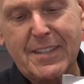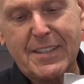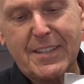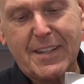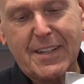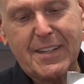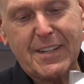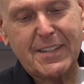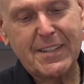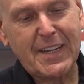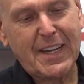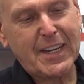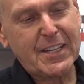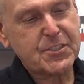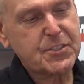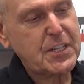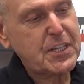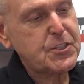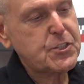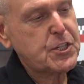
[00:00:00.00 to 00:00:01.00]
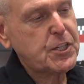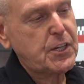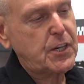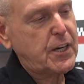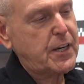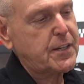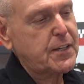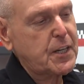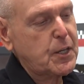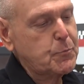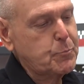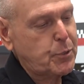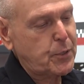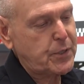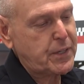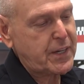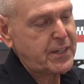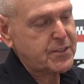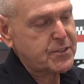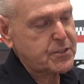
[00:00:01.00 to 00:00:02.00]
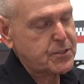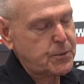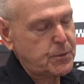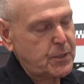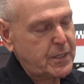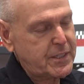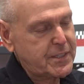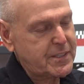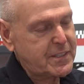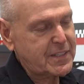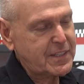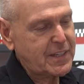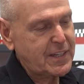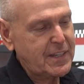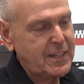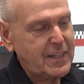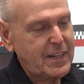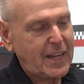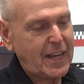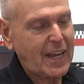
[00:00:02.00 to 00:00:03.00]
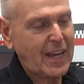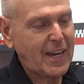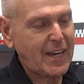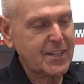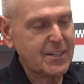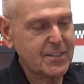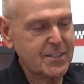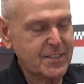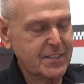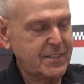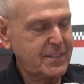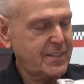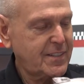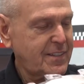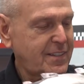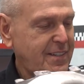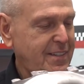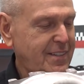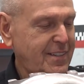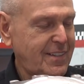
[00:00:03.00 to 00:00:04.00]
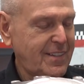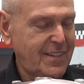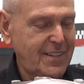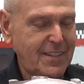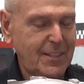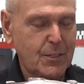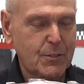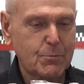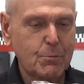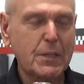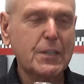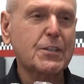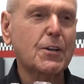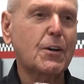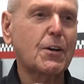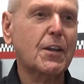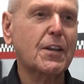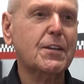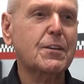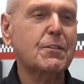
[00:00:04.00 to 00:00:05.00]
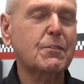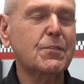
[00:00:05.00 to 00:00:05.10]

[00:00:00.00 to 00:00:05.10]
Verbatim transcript: uh, has EGR input into it, and we call it